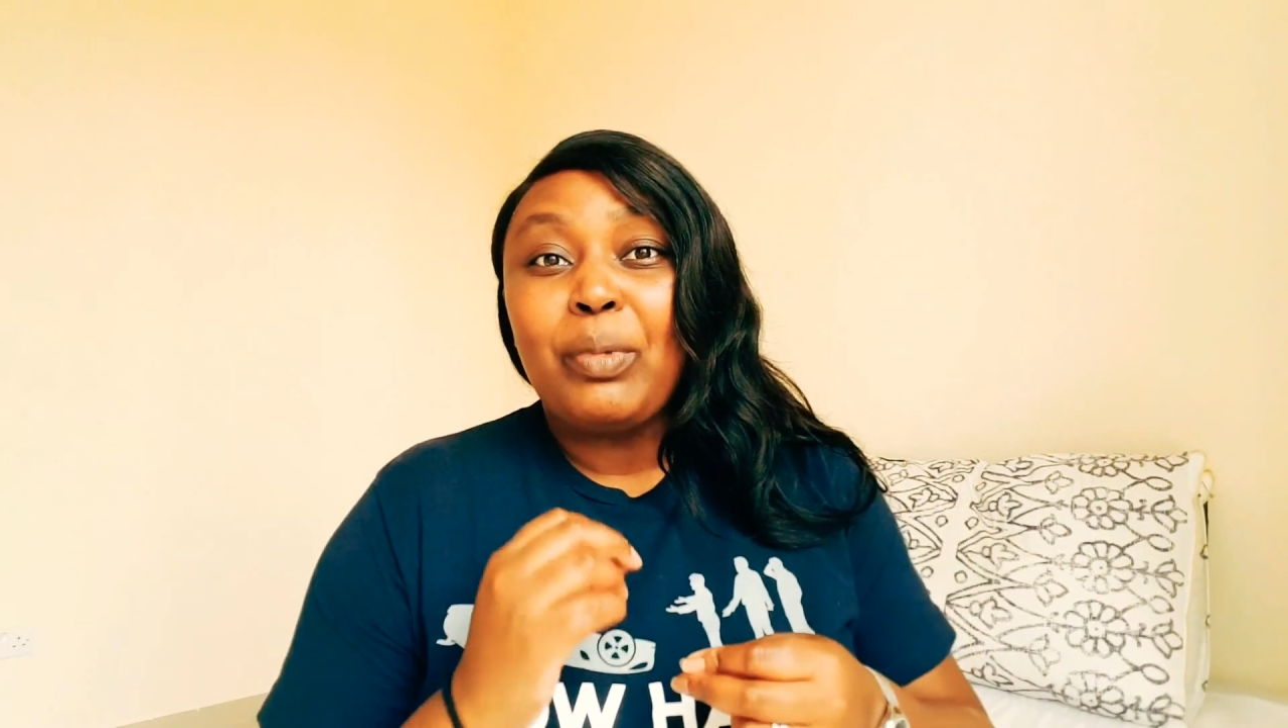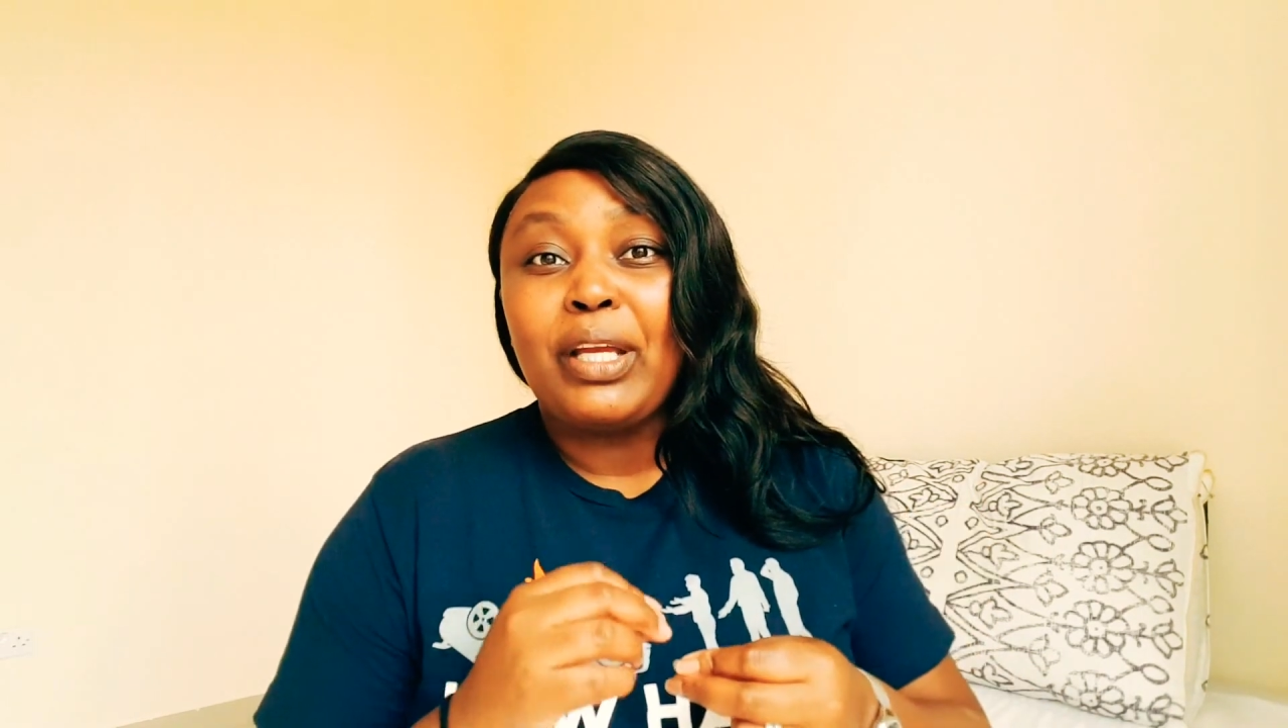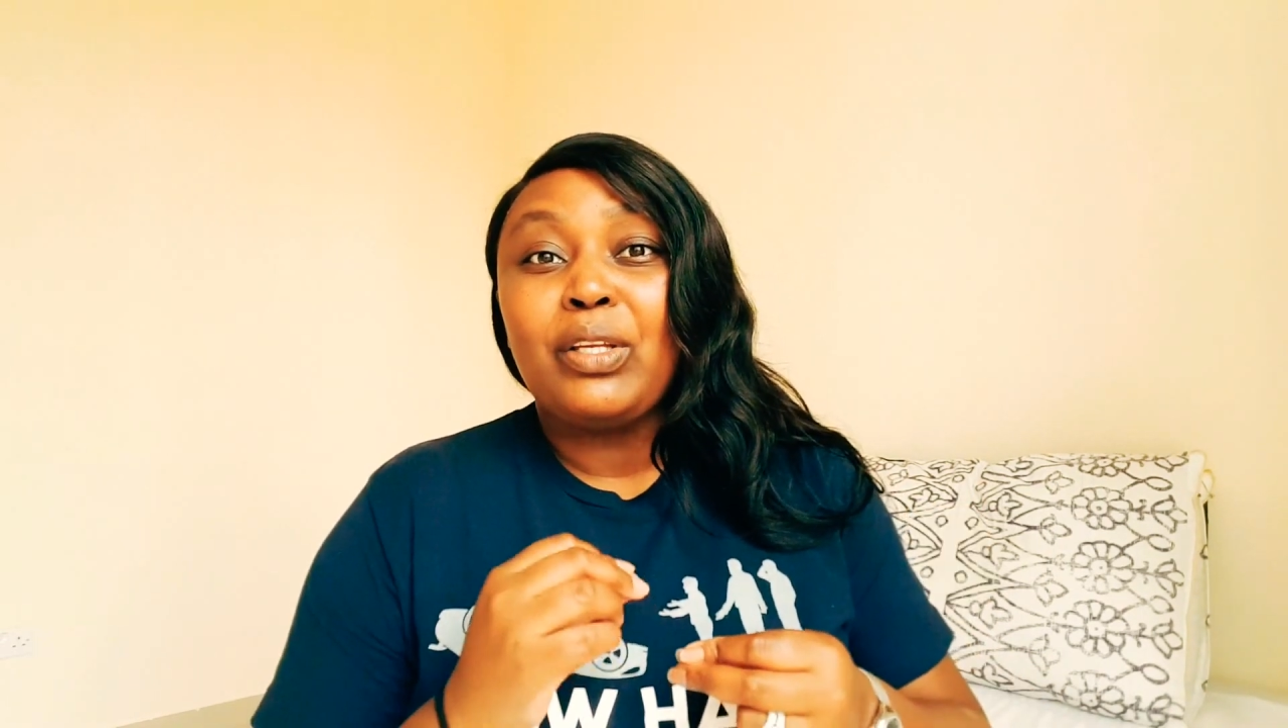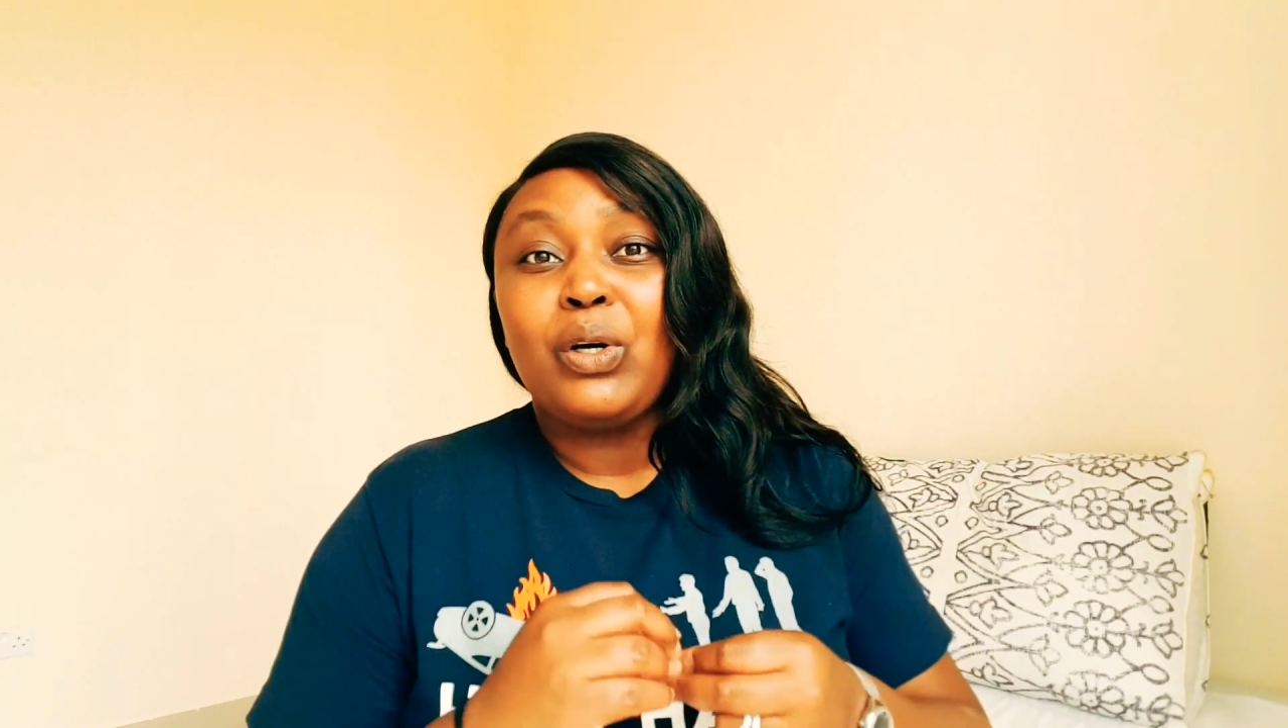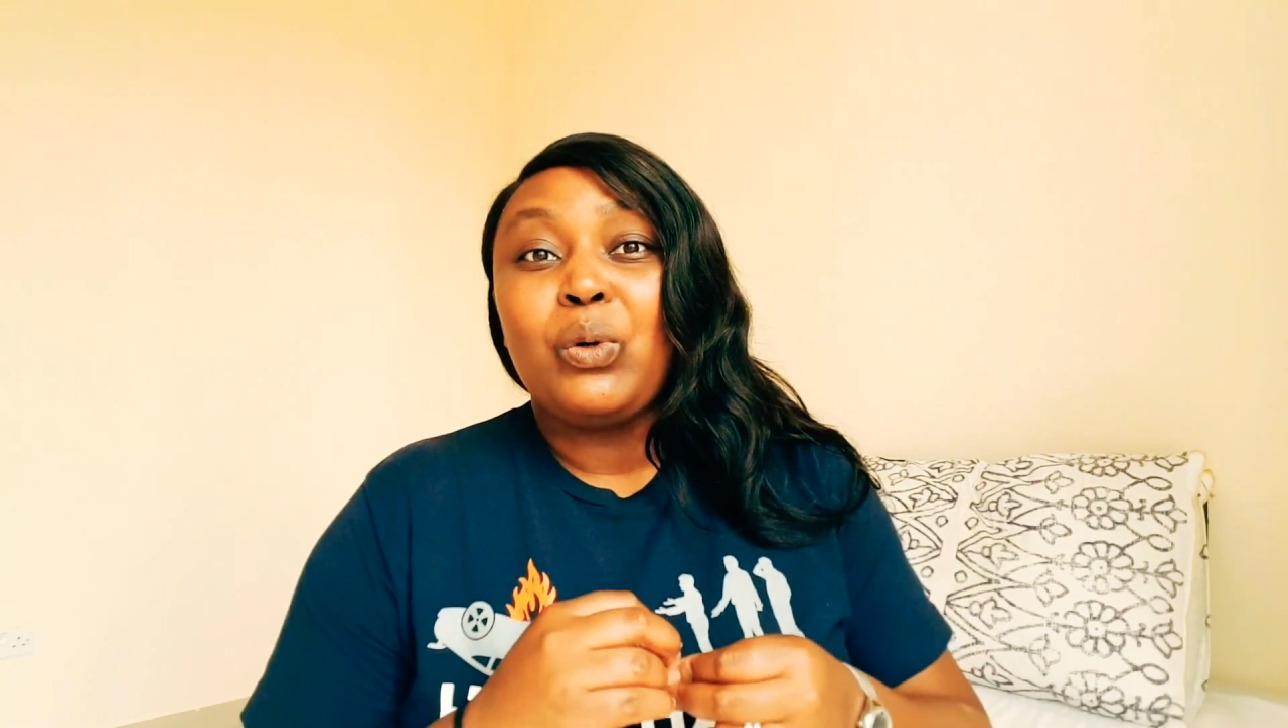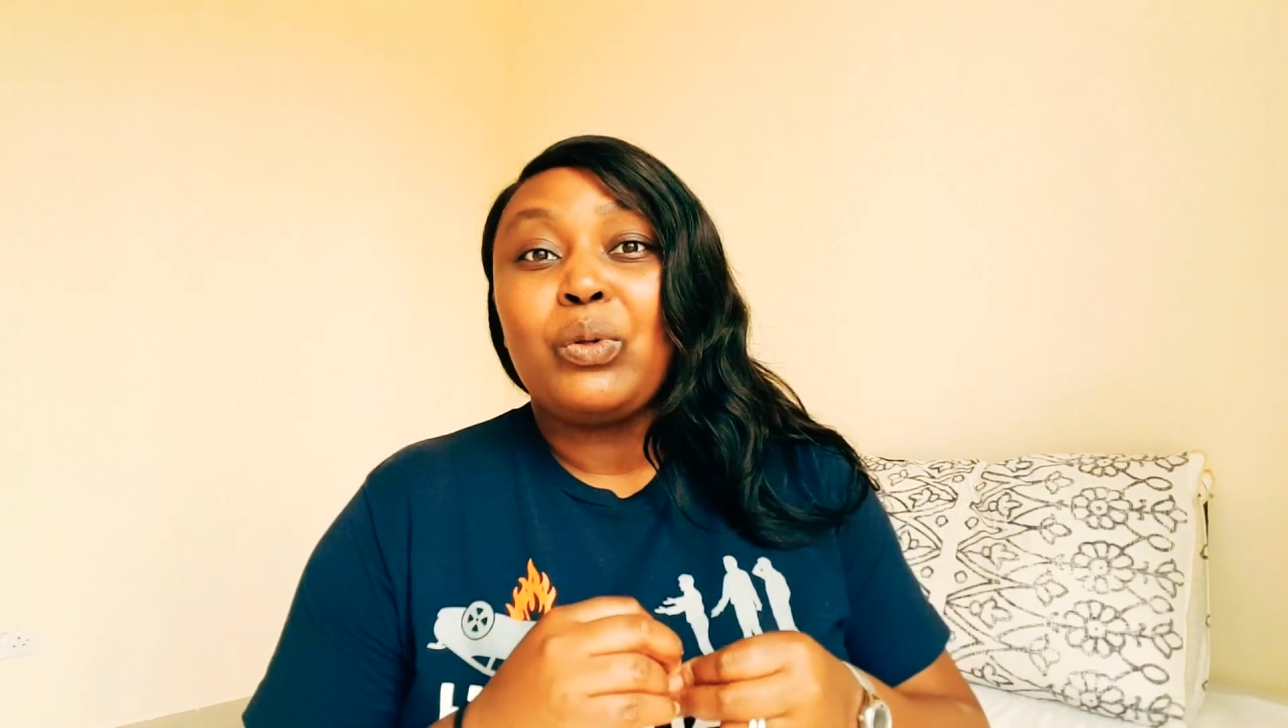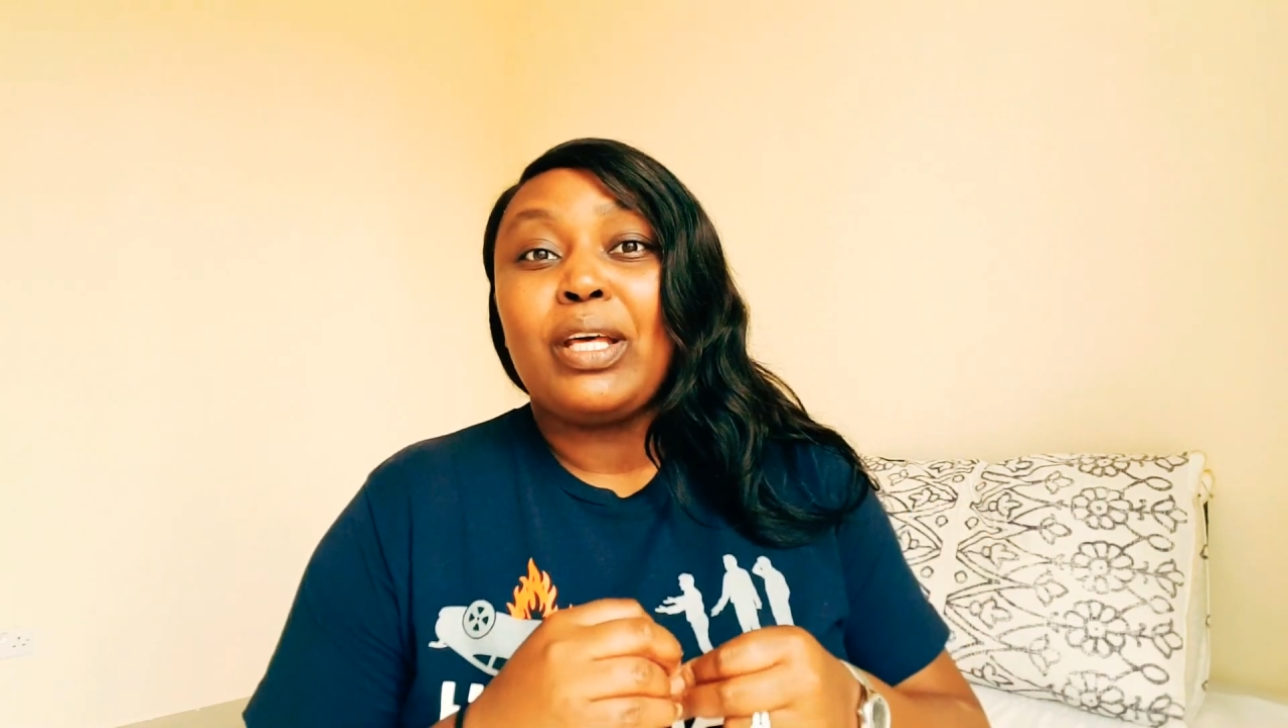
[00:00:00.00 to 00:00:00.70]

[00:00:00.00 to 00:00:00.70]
may know,